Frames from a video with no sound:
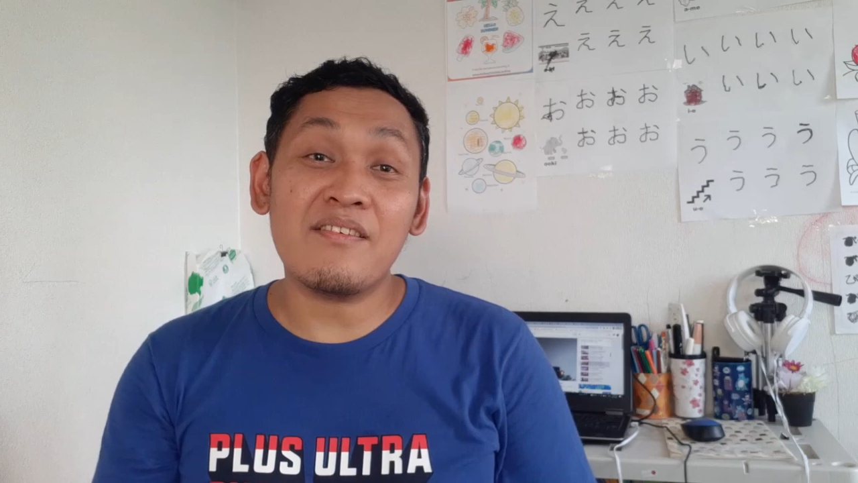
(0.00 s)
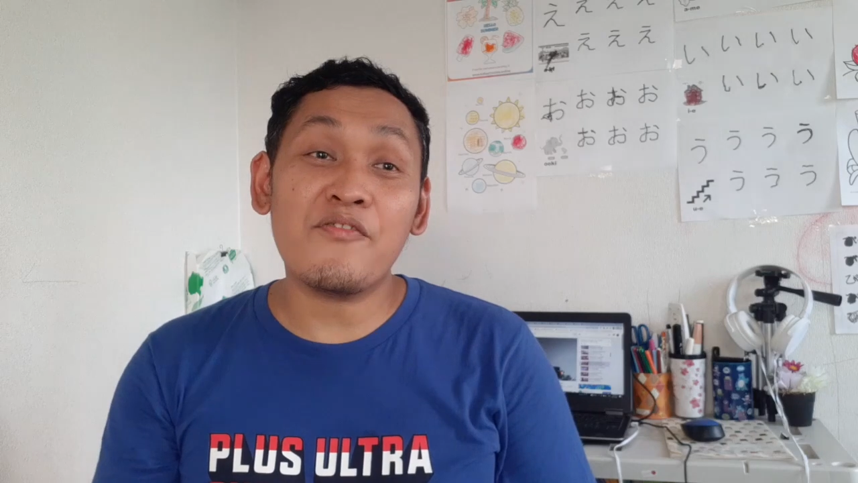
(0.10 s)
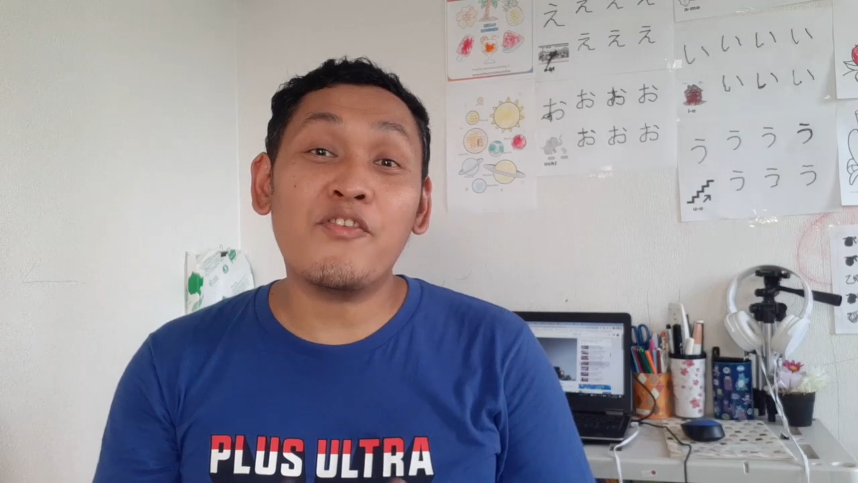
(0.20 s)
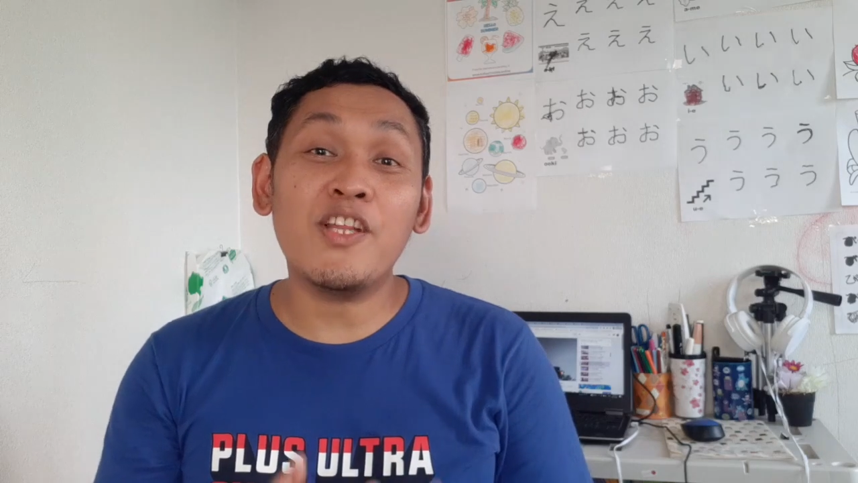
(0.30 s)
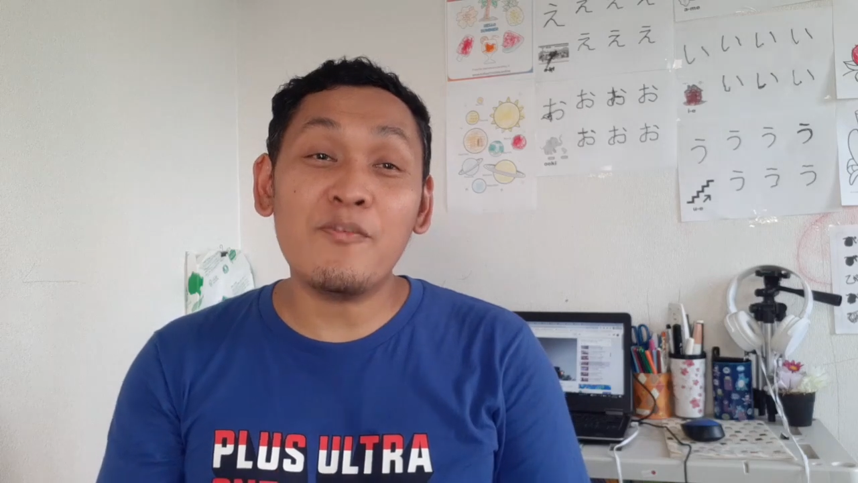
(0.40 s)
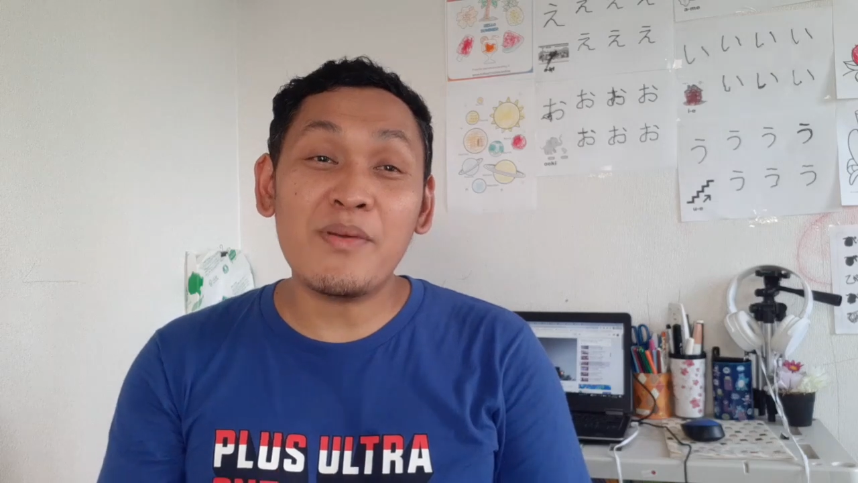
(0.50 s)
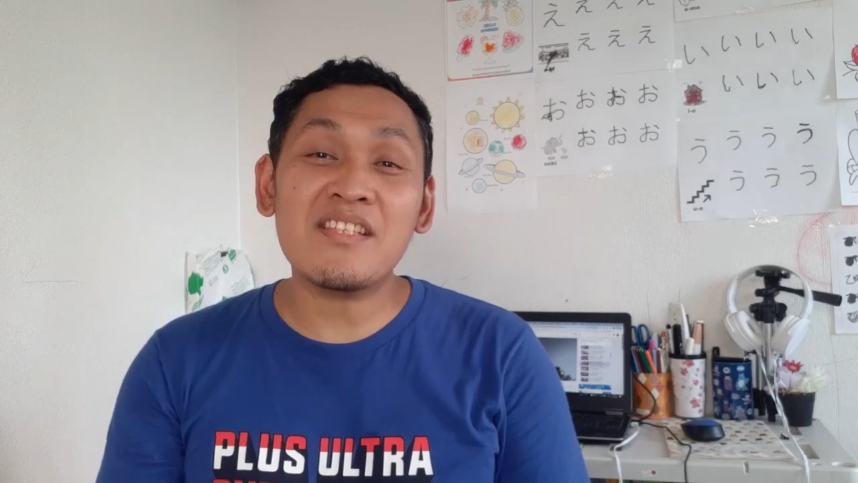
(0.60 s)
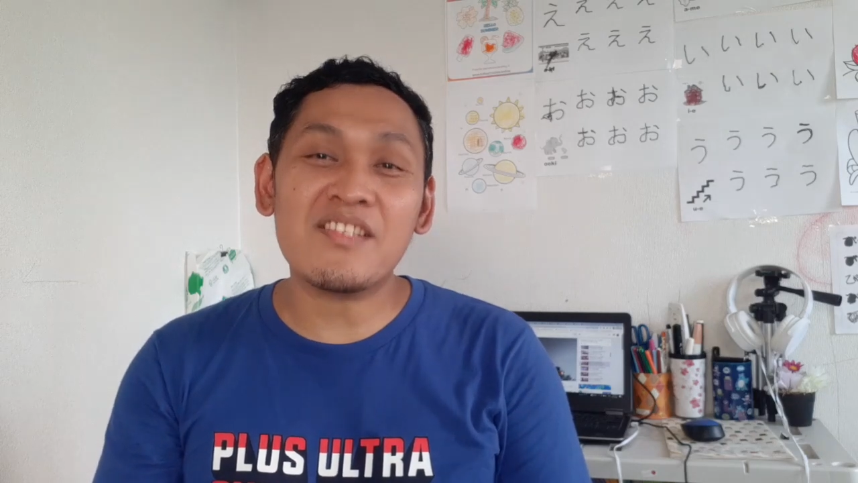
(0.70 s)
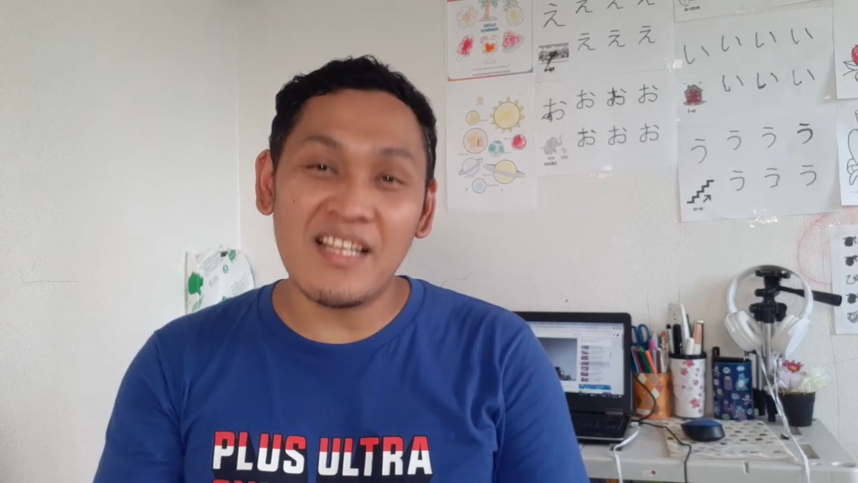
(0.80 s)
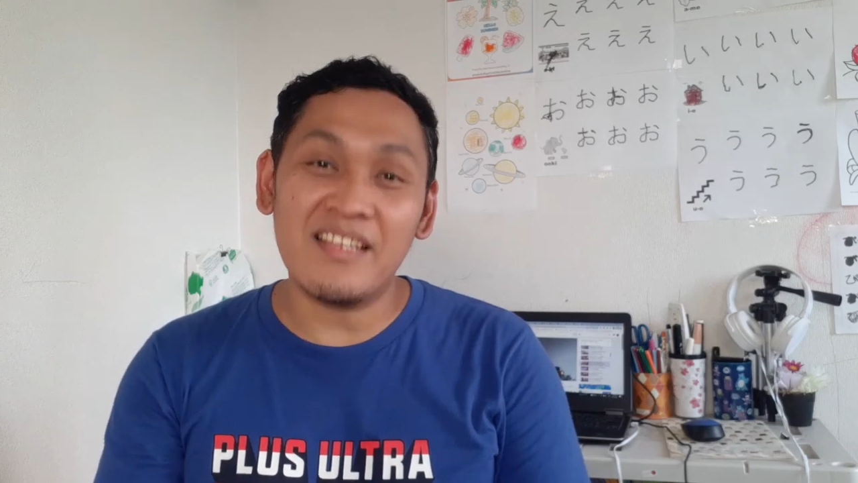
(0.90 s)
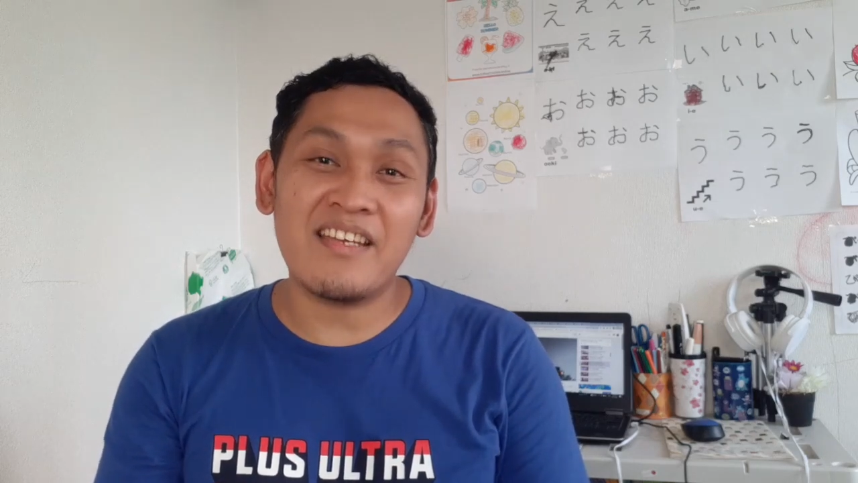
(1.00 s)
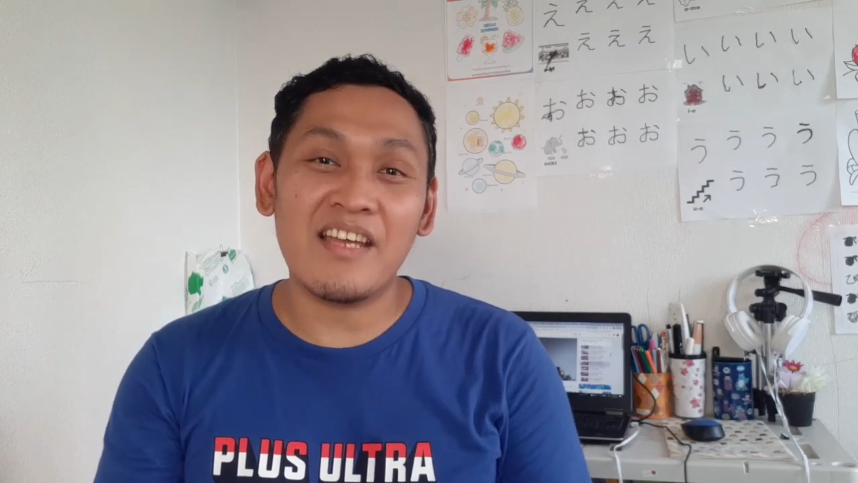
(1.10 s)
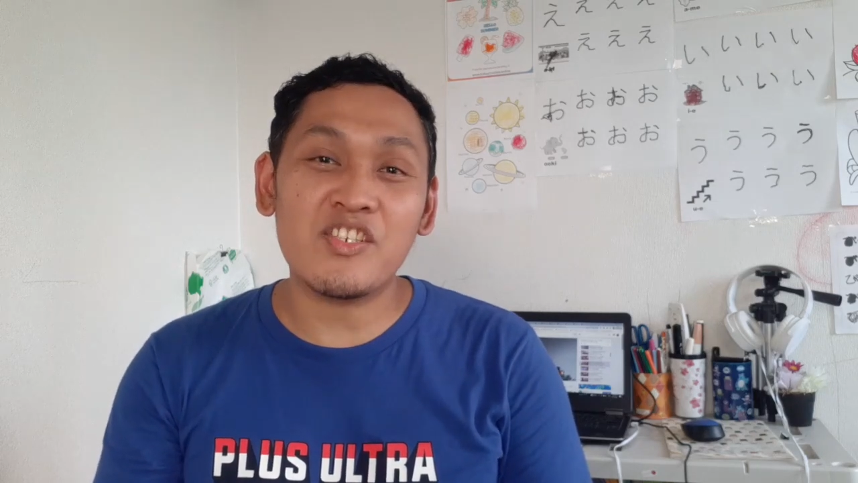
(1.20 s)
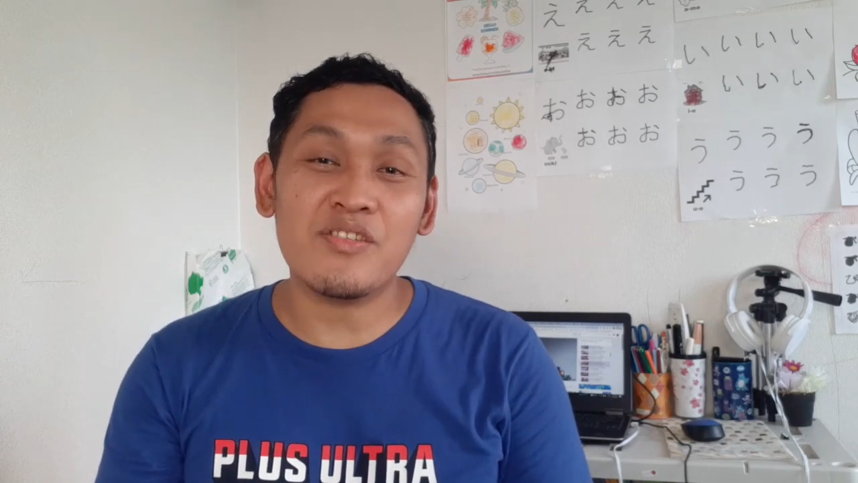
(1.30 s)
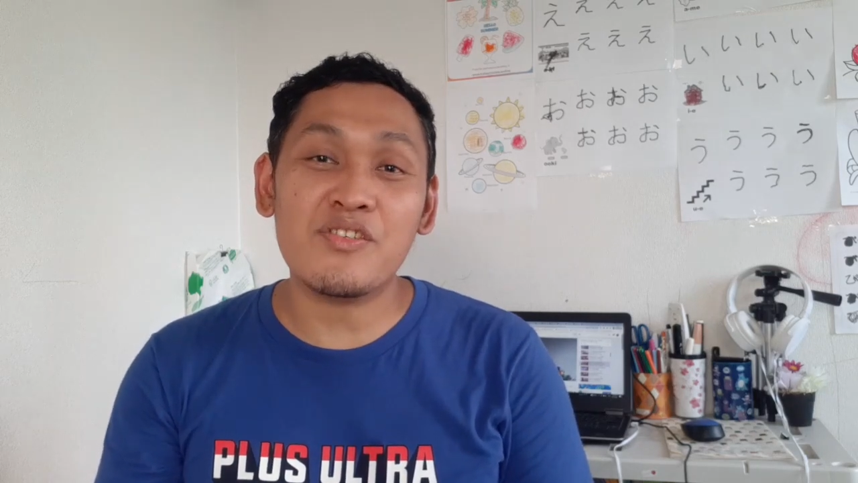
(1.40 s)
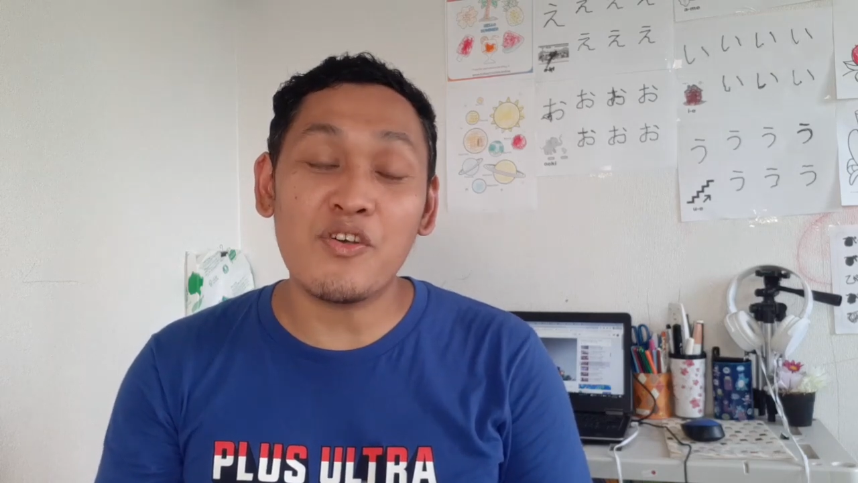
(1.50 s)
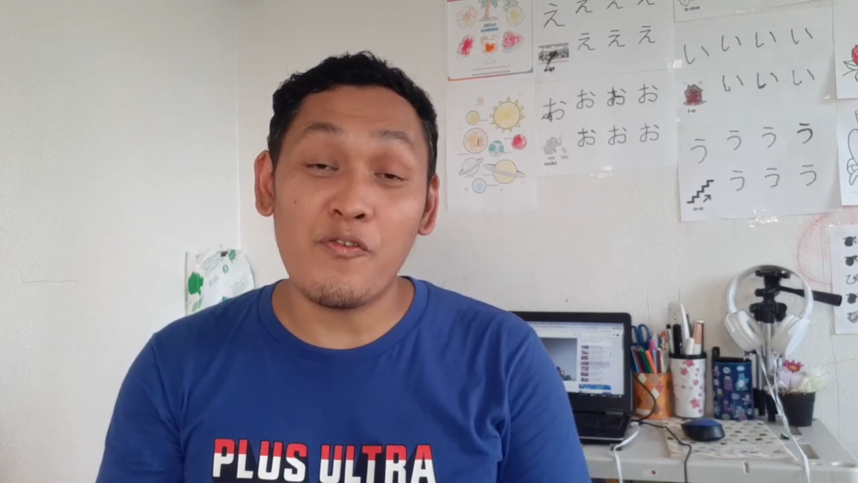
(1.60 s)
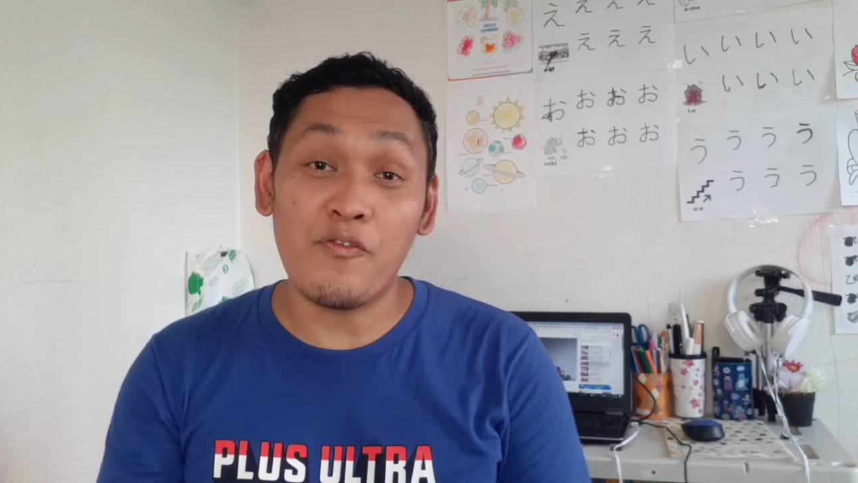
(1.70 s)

Philippines delegation so